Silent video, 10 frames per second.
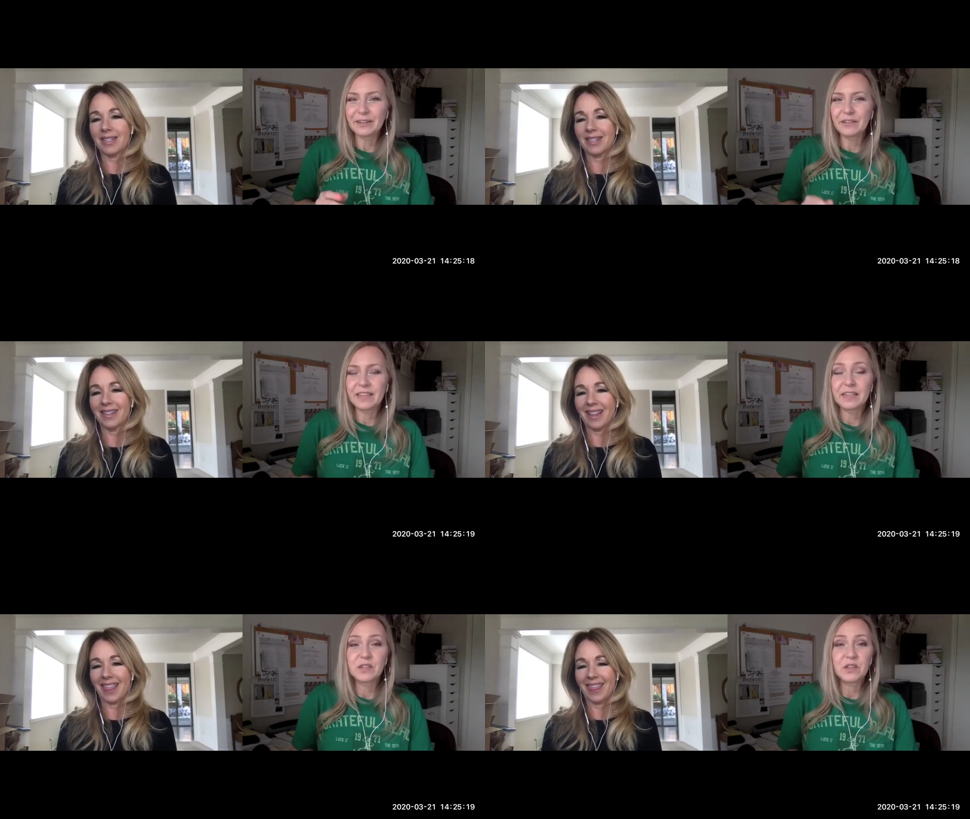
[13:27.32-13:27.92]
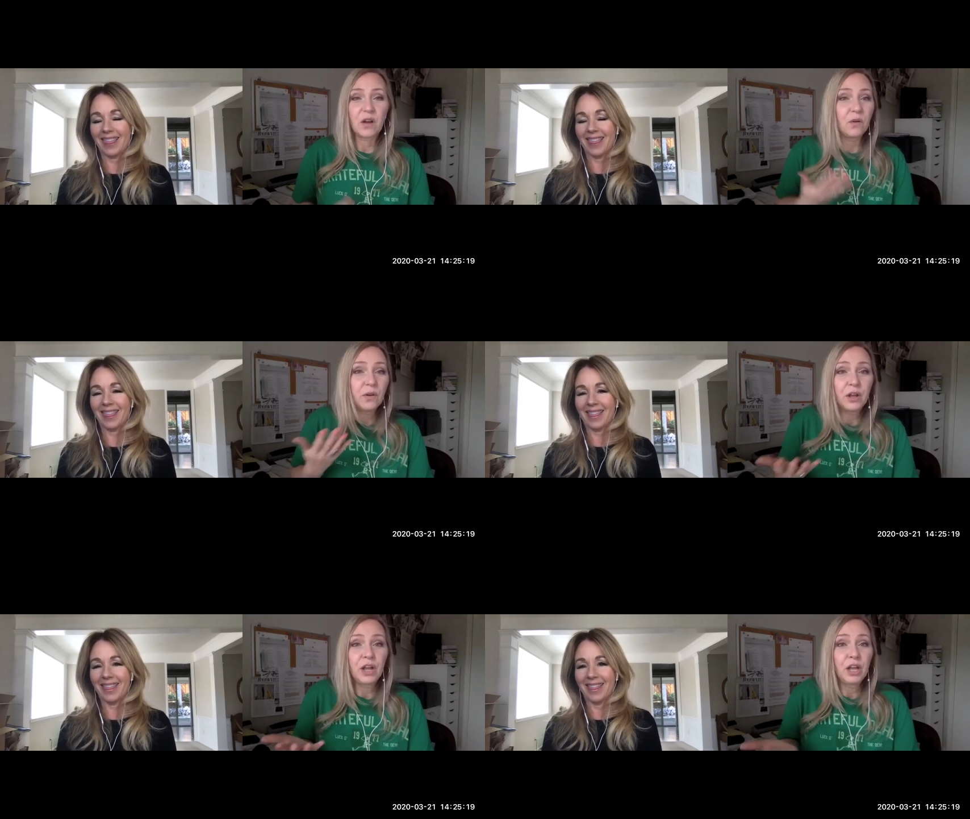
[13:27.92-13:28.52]
Speaker 1: little thing. So
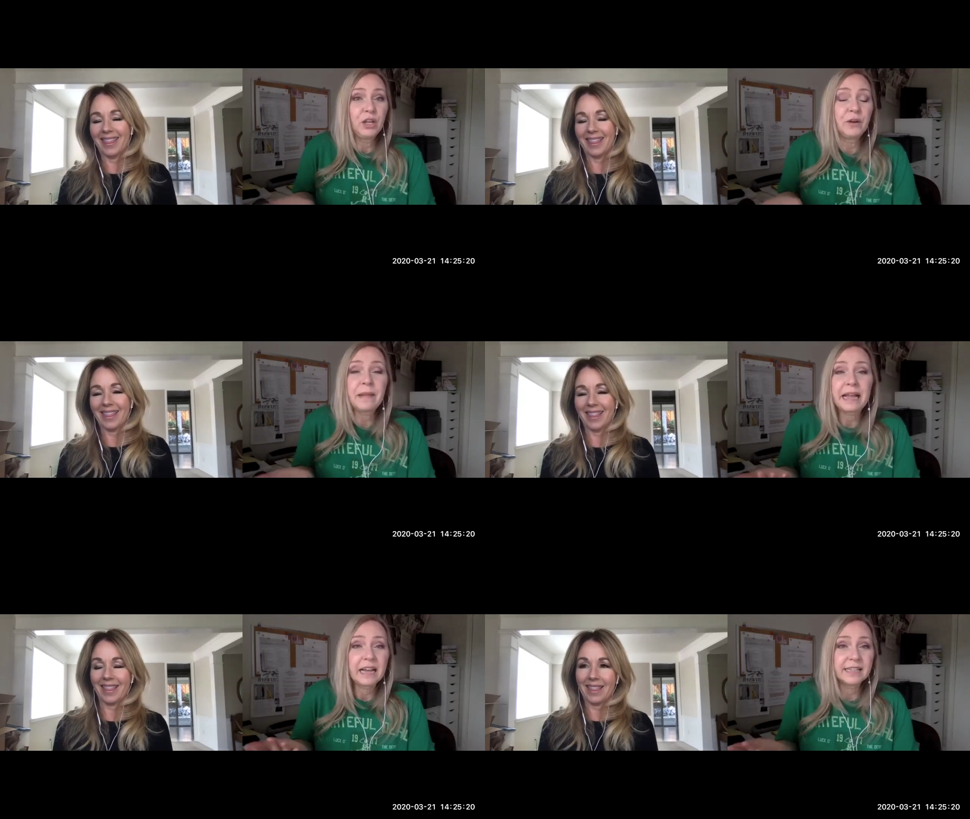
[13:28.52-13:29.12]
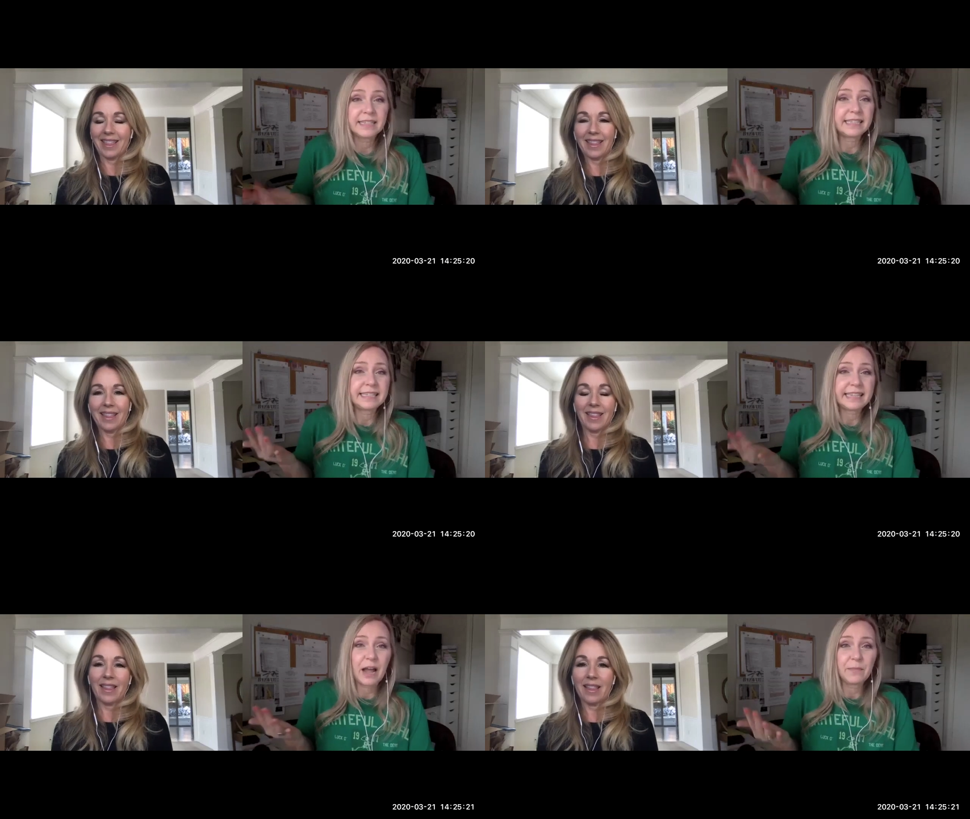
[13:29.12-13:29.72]
you're my cousin
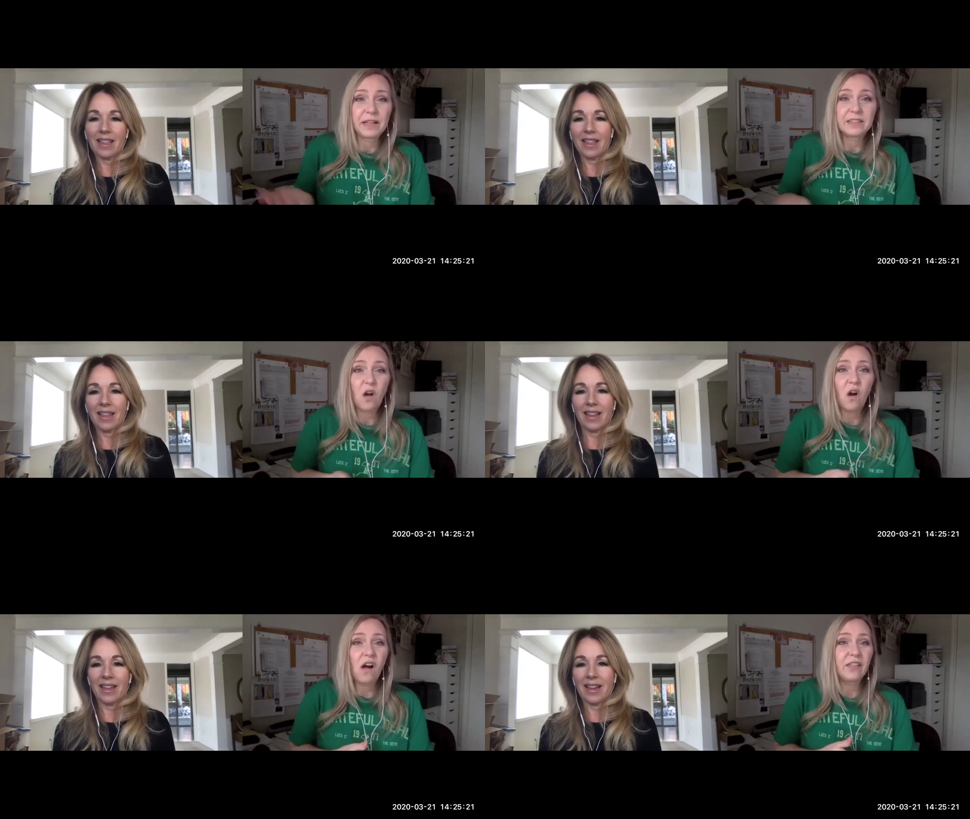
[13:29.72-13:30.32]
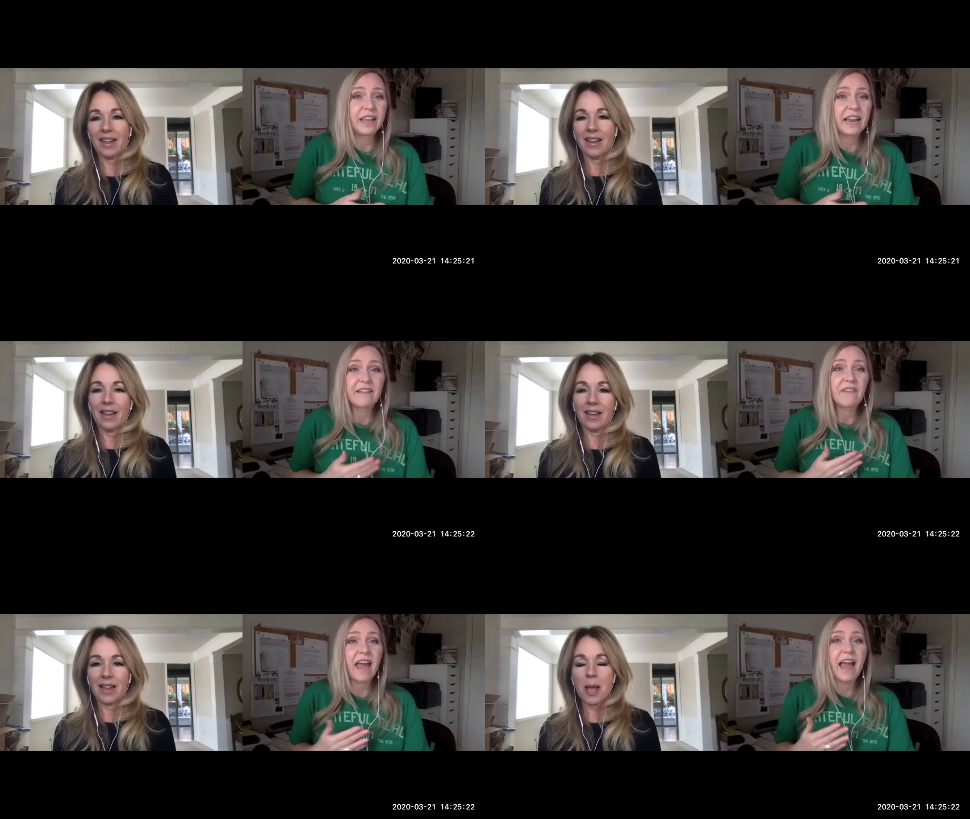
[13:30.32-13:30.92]
Sam. That's all that
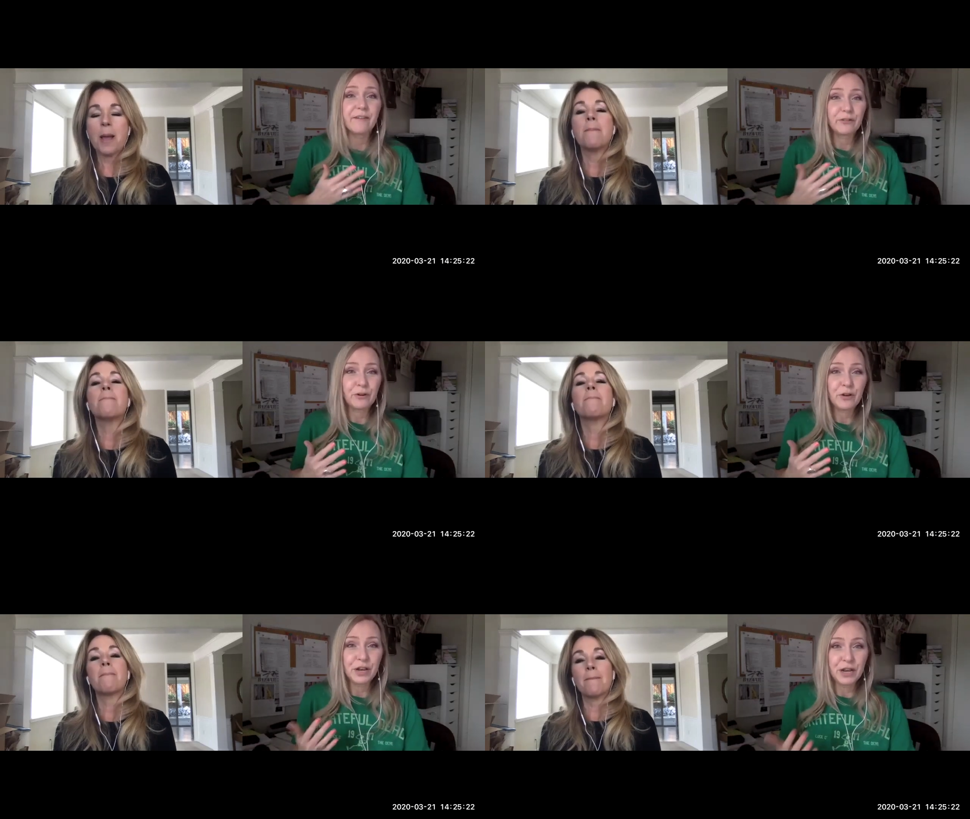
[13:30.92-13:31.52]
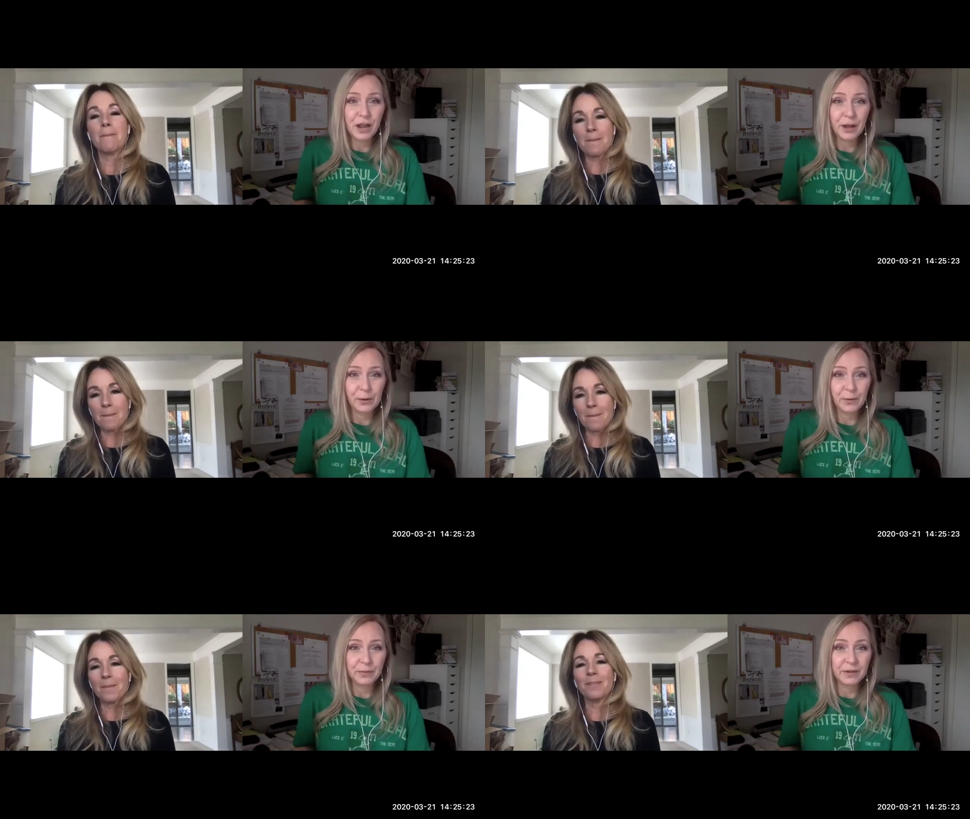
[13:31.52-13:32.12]
I've ever
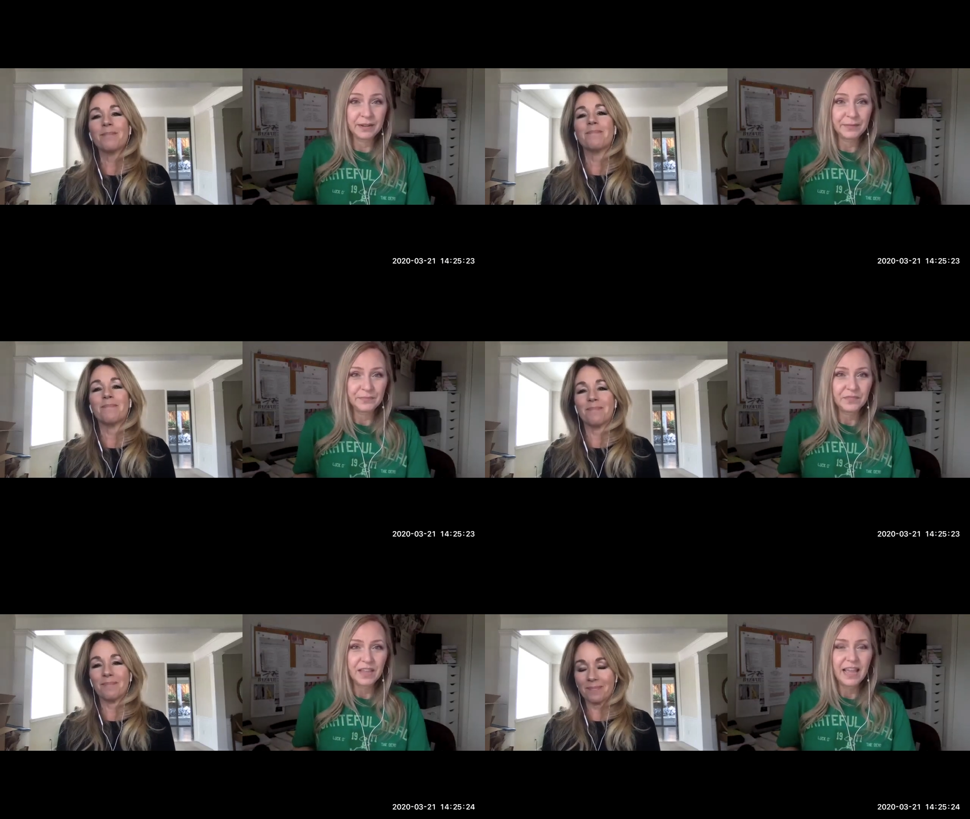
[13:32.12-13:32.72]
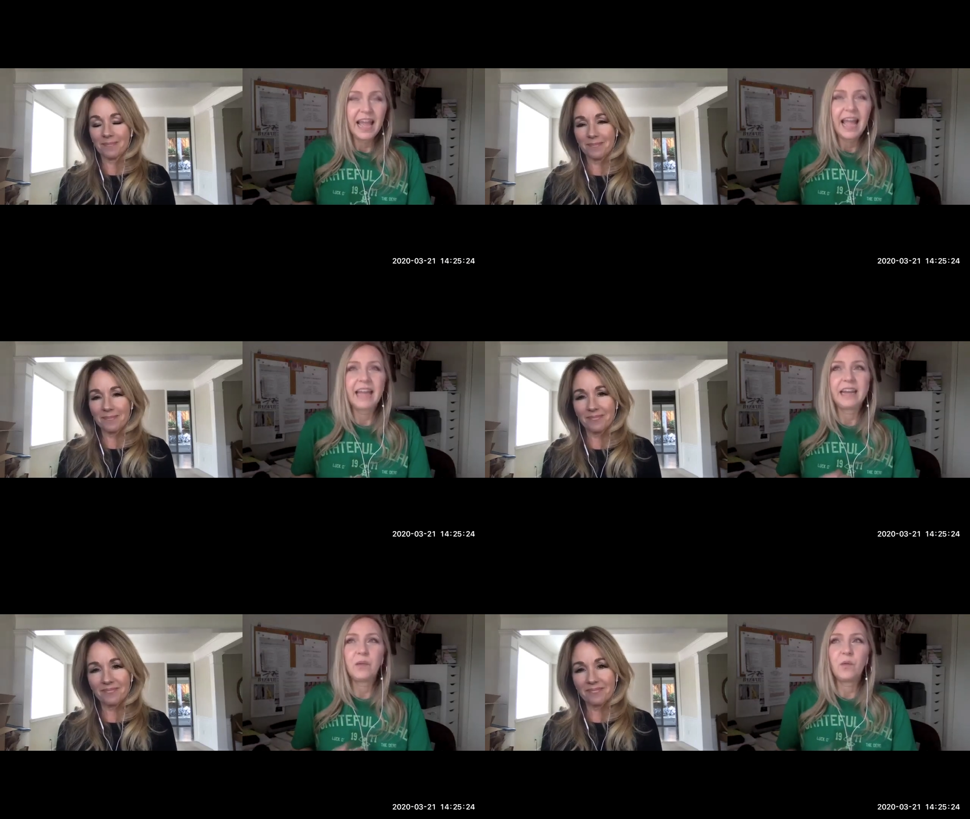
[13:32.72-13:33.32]
known. Mm-hmm.
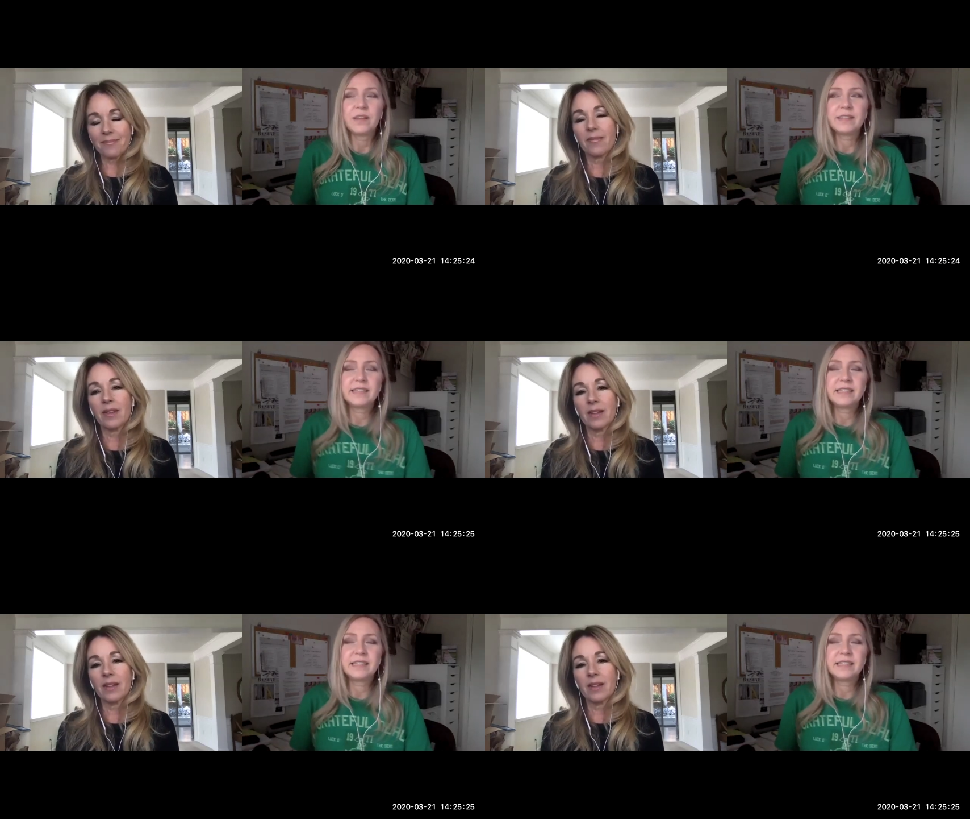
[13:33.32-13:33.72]
And it wasn't